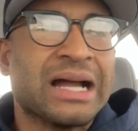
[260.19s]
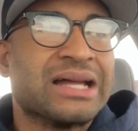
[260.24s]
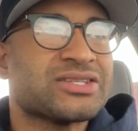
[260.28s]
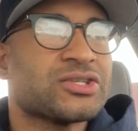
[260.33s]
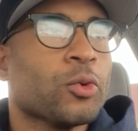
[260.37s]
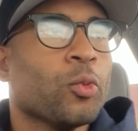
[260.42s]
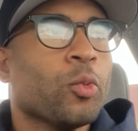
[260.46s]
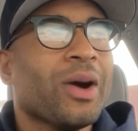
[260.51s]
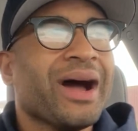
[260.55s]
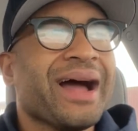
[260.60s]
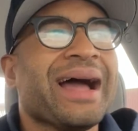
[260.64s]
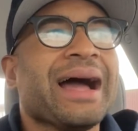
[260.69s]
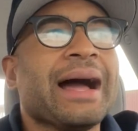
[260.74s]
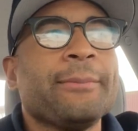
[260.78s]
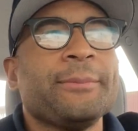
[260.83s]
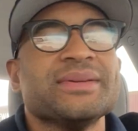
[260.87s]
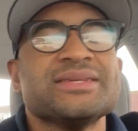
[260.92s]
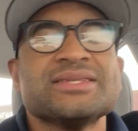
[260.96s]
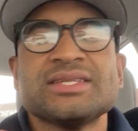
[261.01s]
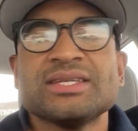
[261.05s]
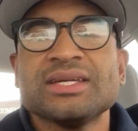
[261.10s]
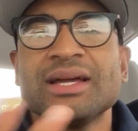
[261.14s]
So what
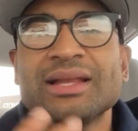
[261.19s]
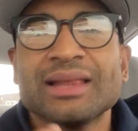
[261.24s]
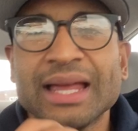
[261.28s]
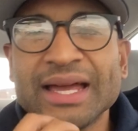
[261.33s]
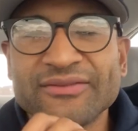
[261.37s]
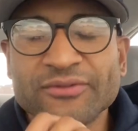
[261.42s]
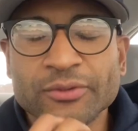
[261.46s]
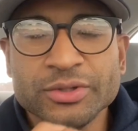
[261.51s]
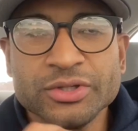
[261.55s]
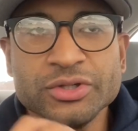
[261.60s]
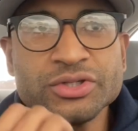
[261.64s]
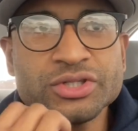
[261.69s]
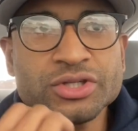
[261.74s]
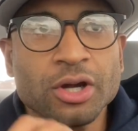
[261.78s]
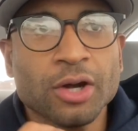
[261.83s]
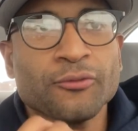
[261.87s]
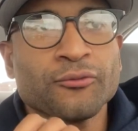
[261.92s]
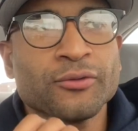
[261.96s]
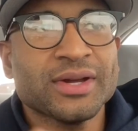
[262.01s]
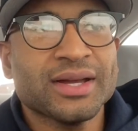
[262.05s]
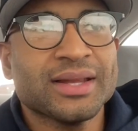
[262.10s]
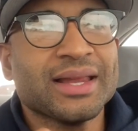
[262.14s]
happens to your life when you
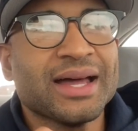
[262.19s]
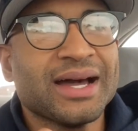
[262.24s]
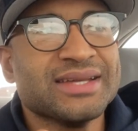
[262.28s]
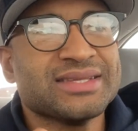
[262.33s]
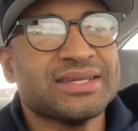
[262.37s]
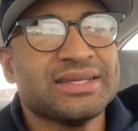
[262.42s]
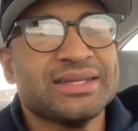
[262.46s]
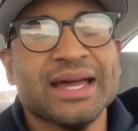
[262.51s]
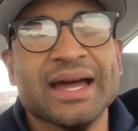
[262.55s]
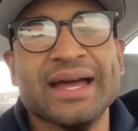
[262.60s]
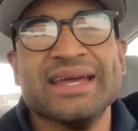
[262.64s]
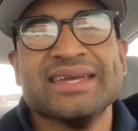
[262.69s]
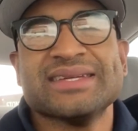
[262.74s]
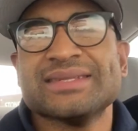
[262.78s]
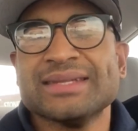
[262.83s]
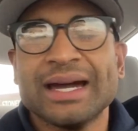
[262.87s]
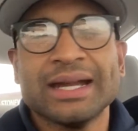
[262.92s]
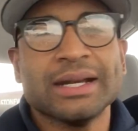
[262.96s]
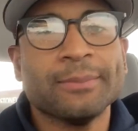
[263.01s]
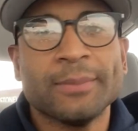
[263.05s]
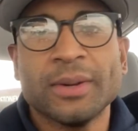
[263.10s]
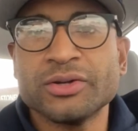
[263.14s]
start realizing that it's
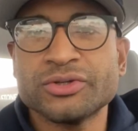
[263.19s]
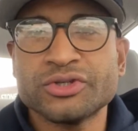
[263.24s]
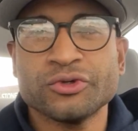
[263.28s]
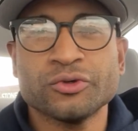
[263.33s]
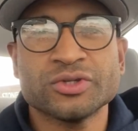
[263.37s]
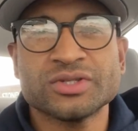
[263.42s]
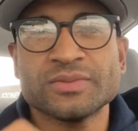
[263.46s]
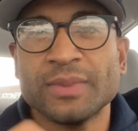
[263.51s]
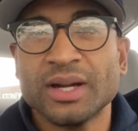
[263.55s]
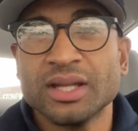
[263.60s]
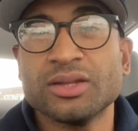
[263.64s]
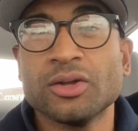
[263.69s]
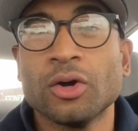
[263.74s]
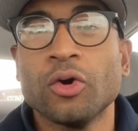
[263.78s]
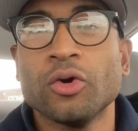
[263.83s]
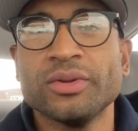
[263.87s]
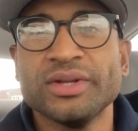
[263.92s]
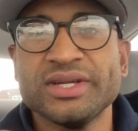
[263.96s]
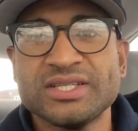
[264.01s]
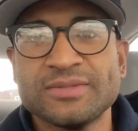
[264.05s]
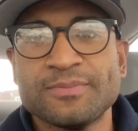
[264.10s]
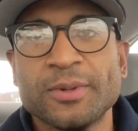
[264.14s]
not about you, it's about the
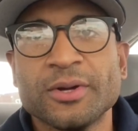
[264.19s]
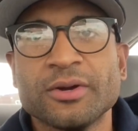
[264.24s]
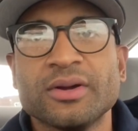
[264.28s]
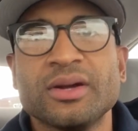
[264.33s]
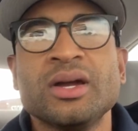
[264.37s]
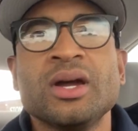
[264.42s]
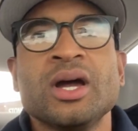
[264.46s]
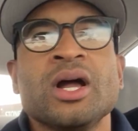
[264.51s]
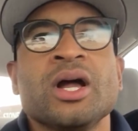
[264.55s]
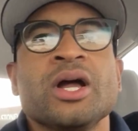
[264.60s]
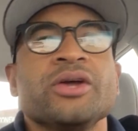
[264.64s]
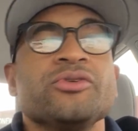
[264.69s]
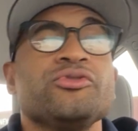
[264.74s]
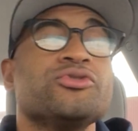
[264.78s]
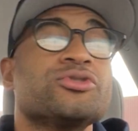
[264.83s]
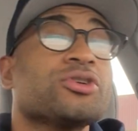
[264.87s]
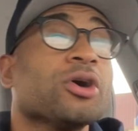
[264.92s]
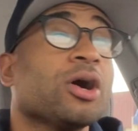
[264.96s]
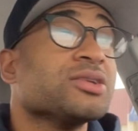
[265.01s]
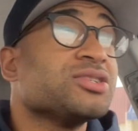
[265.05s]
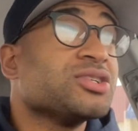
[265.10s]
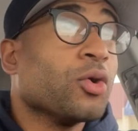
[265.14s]
Holy Spirit? You
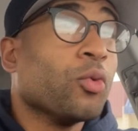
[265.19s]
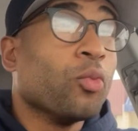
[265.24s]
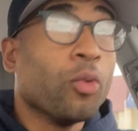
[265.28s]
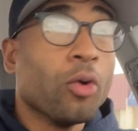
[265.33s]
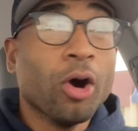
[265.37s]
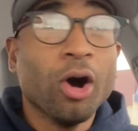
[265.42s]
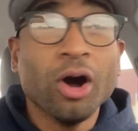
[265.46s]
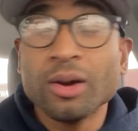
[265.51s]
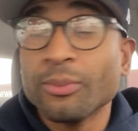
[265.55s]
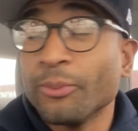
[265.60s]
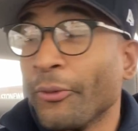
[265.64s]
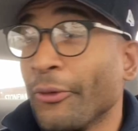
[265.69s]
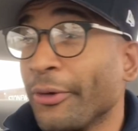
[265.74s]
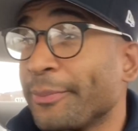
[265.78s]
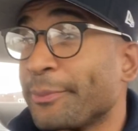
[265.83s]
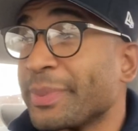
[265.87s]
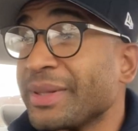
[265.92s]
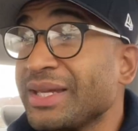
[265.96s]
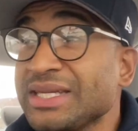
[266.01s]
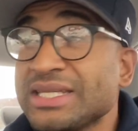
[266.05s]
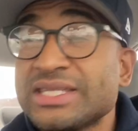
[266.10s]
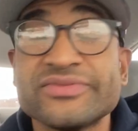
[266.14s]
start to walk more
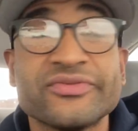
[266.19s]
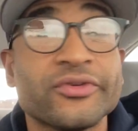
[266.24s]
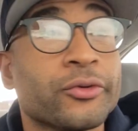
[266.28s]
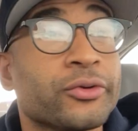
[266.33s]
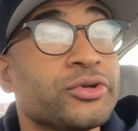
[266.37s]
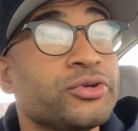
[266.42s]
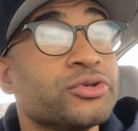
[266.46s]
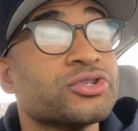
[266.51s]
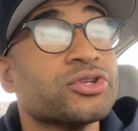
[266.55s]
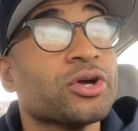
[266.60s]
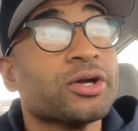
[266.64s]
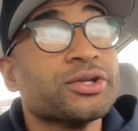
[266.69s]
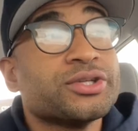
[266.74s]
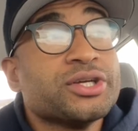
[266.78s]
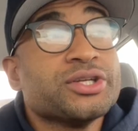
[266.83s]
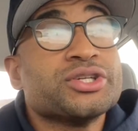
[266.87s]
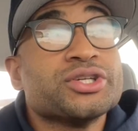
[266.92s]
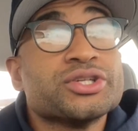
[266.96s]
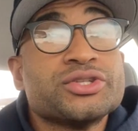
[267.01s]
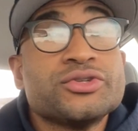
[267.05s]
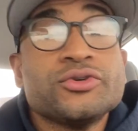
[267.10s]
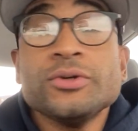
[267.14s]
peaceful. You start to
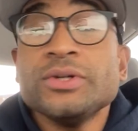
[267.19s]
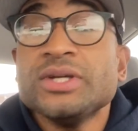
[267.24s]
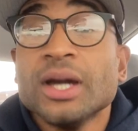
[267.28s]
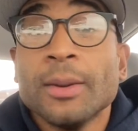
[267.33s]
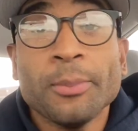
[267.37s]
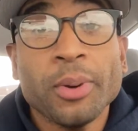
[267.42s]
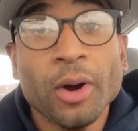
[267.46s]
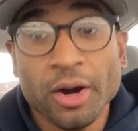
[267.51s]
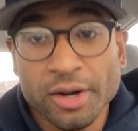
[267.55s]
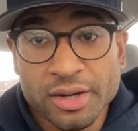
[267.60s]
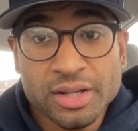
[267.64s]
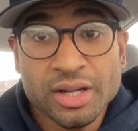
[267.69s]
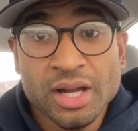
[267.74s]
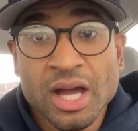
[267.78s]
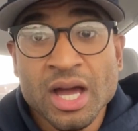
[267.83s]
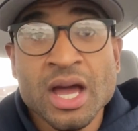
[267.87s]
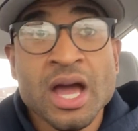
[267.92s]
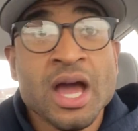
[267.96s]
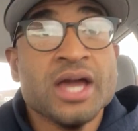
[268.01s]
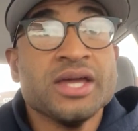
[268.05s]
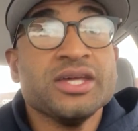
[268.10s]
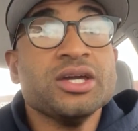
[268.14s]
just do your part.
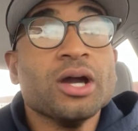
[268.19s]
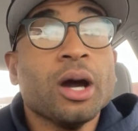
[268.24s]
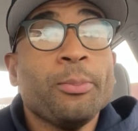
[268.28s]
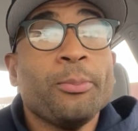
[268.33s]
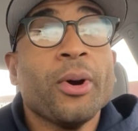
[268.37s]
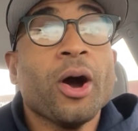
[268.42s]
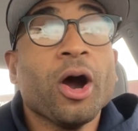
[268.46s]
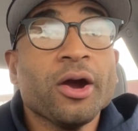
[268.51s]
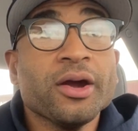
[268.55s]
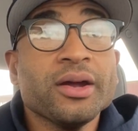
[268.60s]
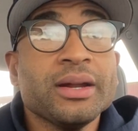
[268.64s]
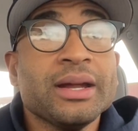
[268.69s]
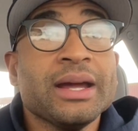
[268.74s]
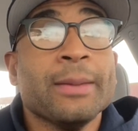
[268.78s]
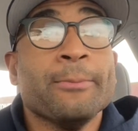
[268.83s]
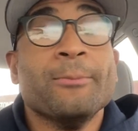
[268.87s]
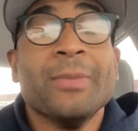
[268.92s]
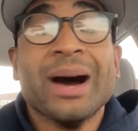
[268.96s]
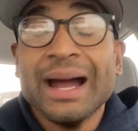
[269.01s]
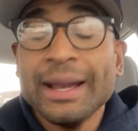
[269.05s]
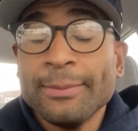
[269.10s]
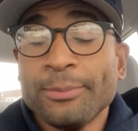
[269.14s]
Your part,
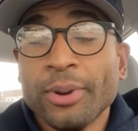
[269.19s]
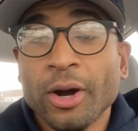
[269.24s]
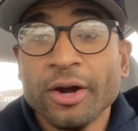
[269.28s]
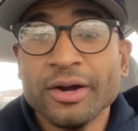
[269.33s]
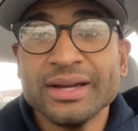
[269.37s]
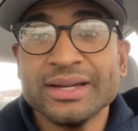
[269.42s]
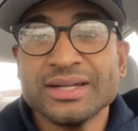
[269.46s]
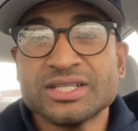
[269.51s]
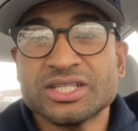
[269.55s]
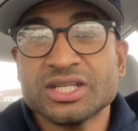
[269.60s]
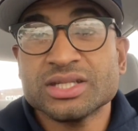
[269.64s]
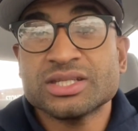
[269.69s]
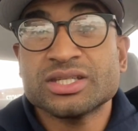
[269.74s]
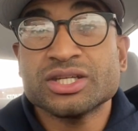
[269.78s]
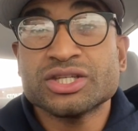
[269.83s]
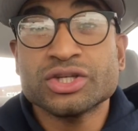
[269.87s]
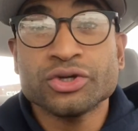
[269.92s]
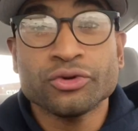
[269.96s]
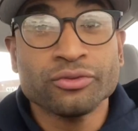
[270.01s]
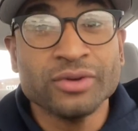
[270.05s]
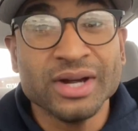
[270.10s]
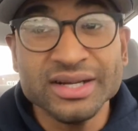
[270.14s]
my part is just to
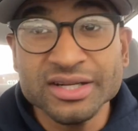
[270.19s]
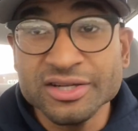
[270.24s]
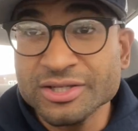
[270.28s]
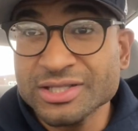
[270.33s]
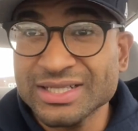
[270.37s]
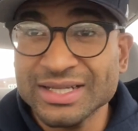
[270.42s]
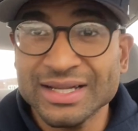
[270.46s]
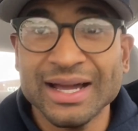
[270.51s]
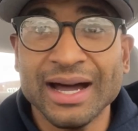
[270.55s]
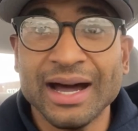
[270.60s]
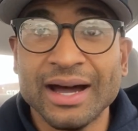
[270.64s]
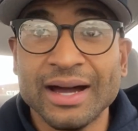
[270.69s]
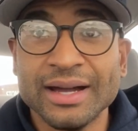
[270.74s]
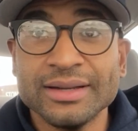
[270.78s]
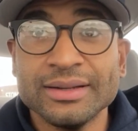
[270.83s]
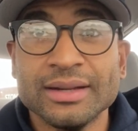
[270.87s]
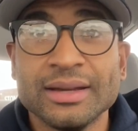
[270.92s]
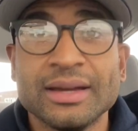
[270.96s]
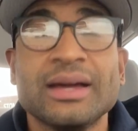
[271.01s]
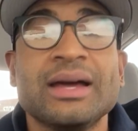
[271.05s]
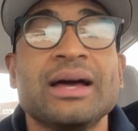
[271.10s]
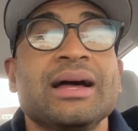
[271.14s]
surrender to God,
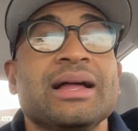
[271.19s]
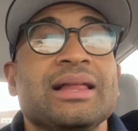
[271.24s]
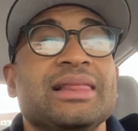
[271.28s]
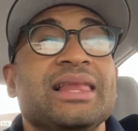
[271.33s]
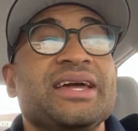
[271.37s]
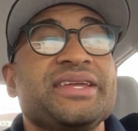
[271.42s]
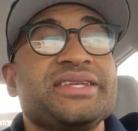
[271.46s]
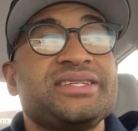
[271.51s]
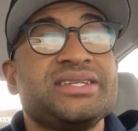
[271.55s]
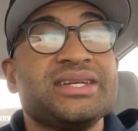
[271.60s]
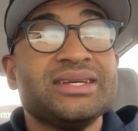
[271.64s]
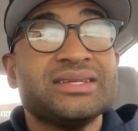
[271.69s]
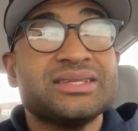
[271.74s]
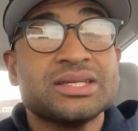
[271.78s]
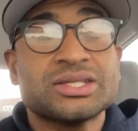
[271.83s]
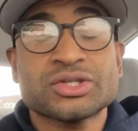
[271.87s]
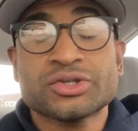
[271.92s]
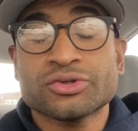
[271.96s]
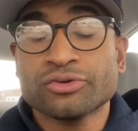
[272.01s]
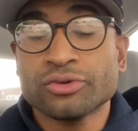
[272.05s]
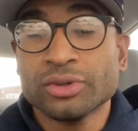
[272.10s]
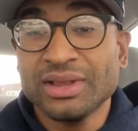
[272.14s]
let
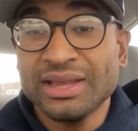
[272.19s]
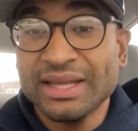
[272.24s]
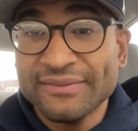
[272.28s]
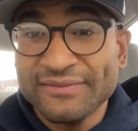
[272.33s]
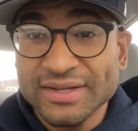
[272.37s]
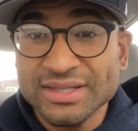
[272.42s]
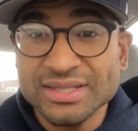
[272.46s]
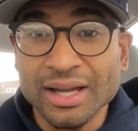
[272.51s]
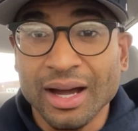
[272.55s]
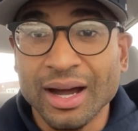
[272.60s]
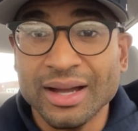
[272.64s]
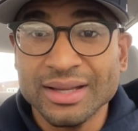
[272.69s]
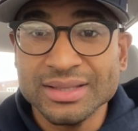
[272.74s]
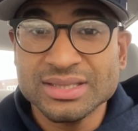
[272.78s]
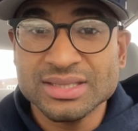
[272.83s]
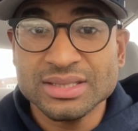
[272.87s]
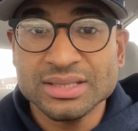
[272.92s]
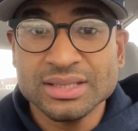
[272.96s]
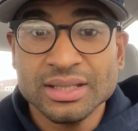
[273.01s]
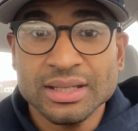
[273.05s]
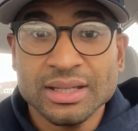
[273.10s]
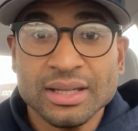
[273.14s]
Jesus live in
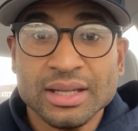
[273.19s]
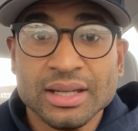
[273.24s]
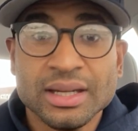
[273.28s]
us,